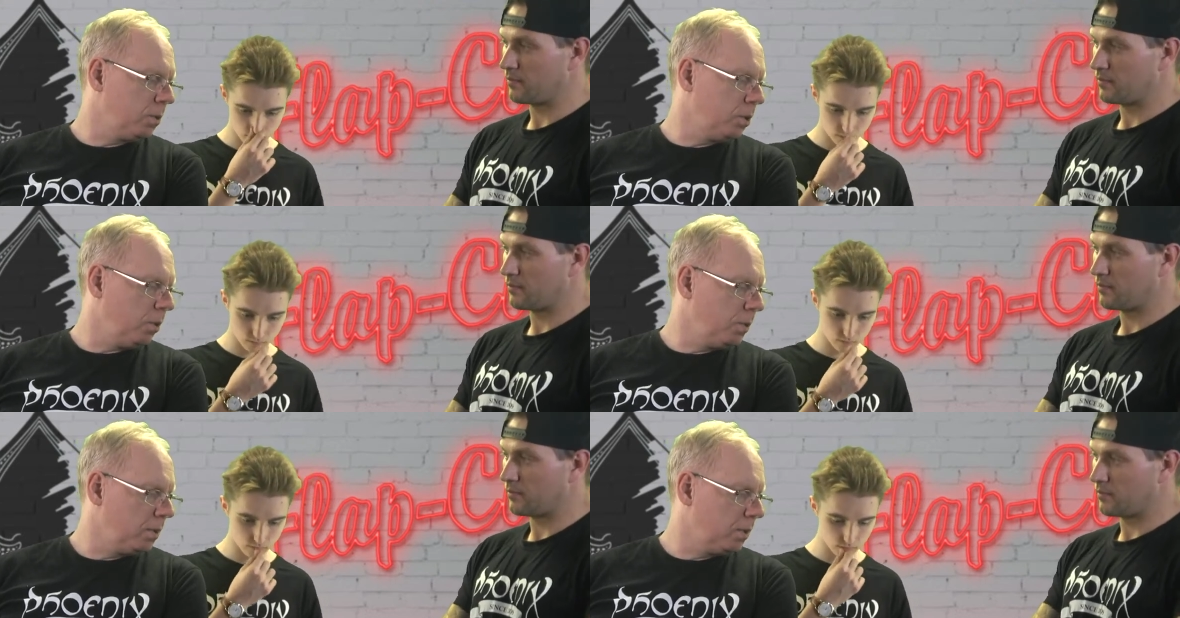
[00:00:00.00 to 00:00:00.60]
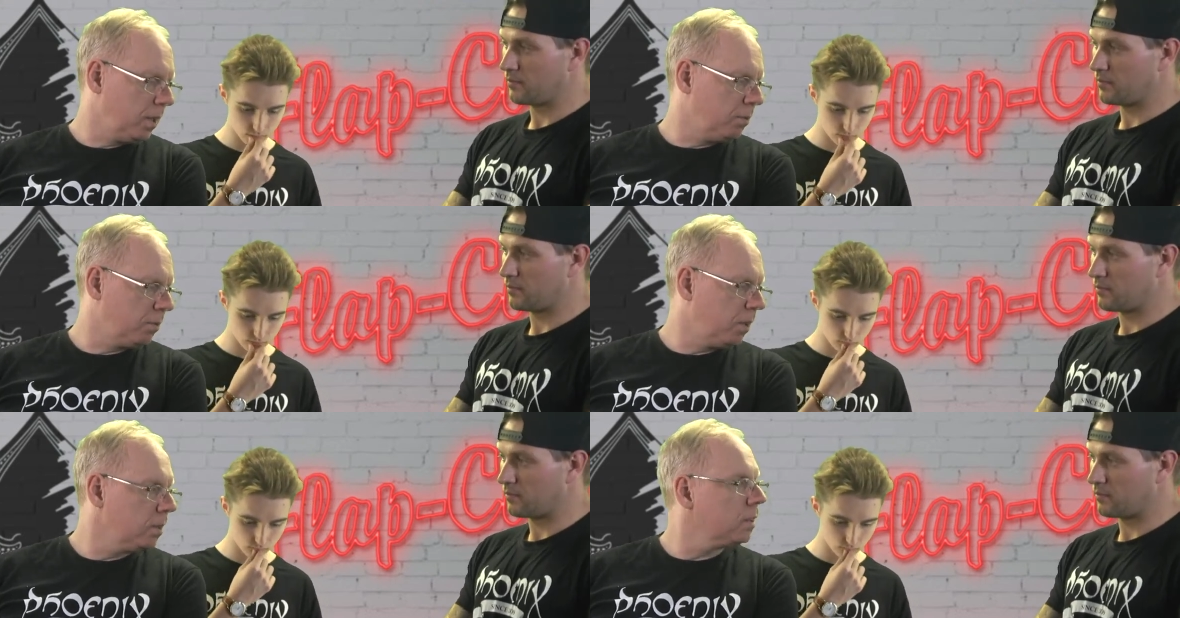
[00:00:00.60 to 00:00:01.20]
Speaker 1: to show with this deck of
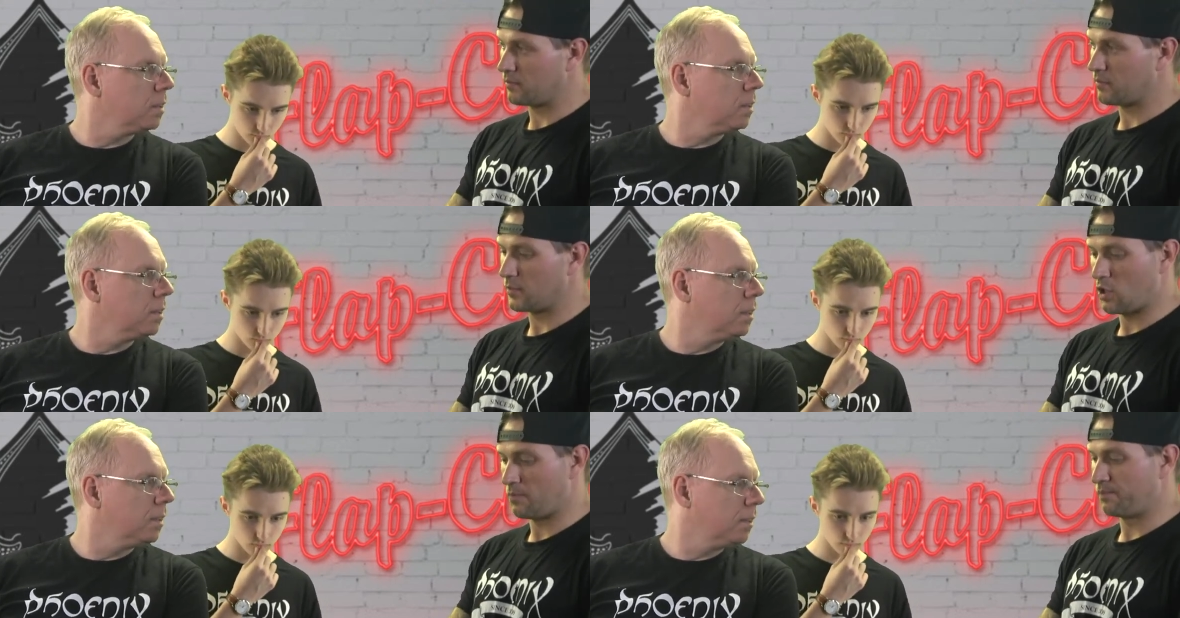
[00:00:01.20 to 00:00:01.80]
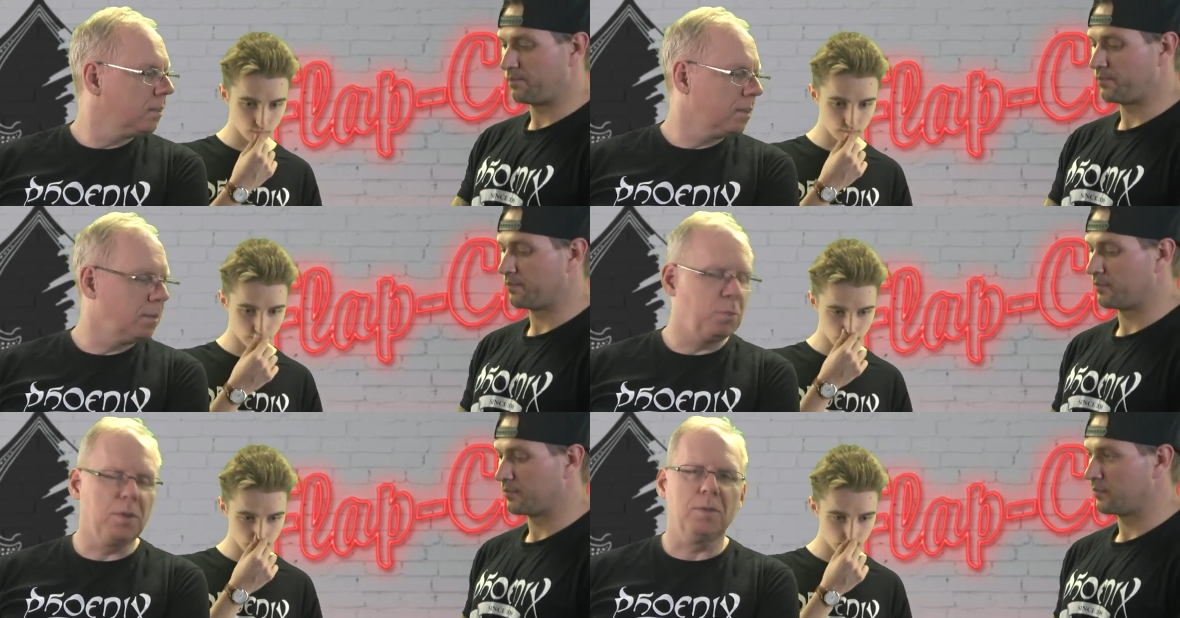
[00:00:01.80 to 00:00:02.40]
cards? No. Then
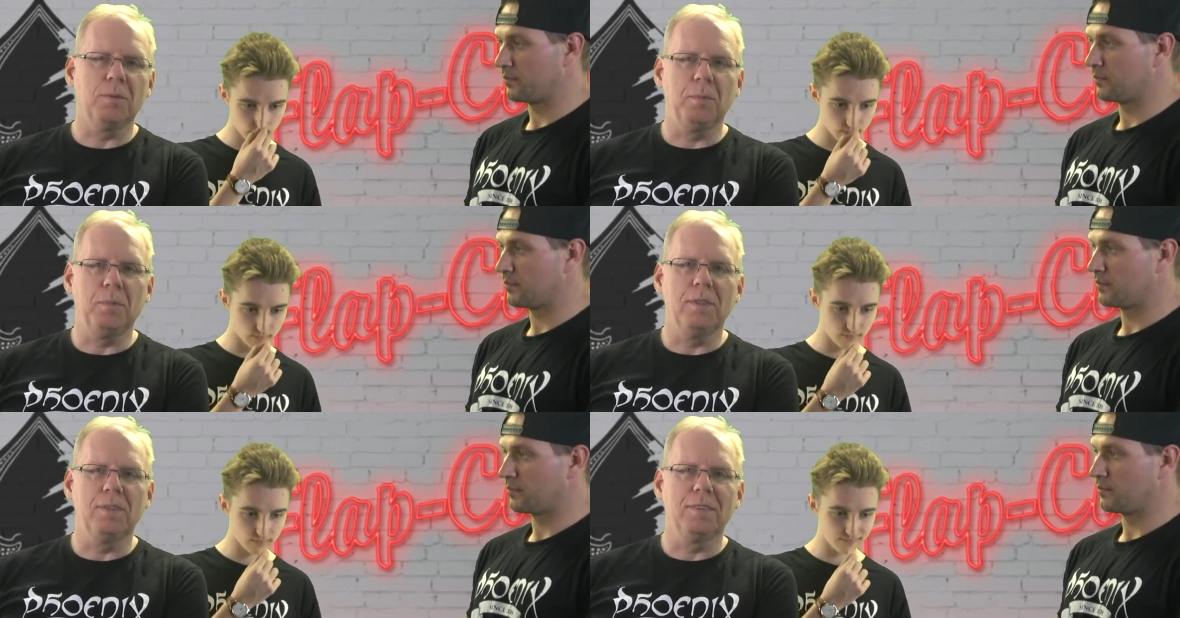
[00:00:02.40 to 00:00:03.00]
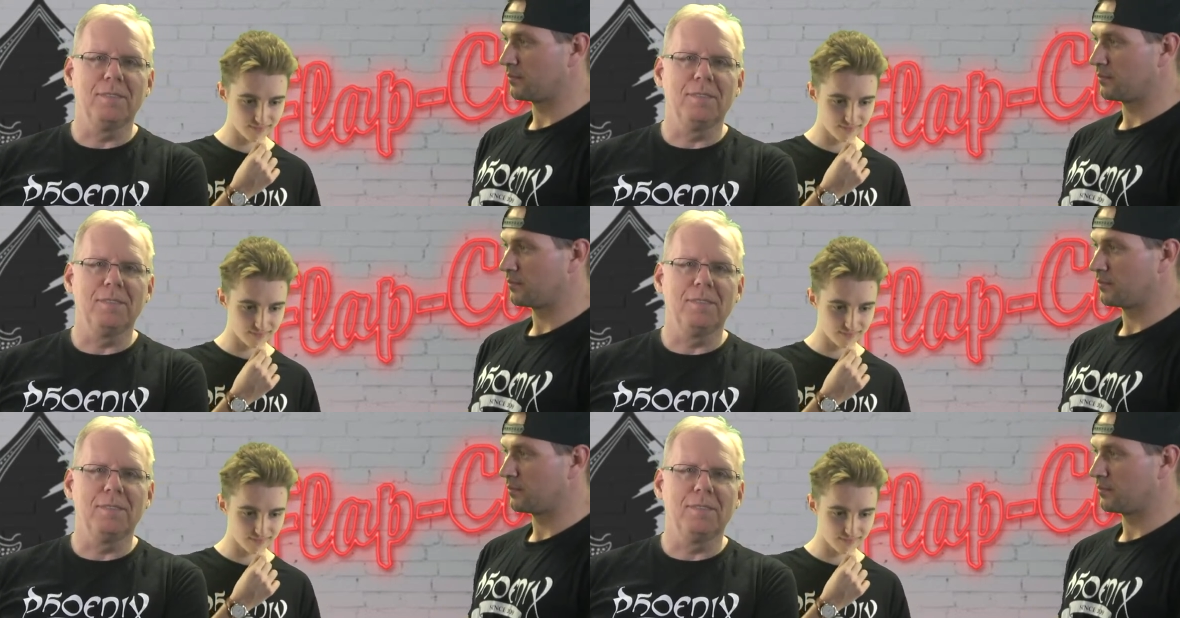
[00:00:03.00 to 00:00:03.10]
put it away, please.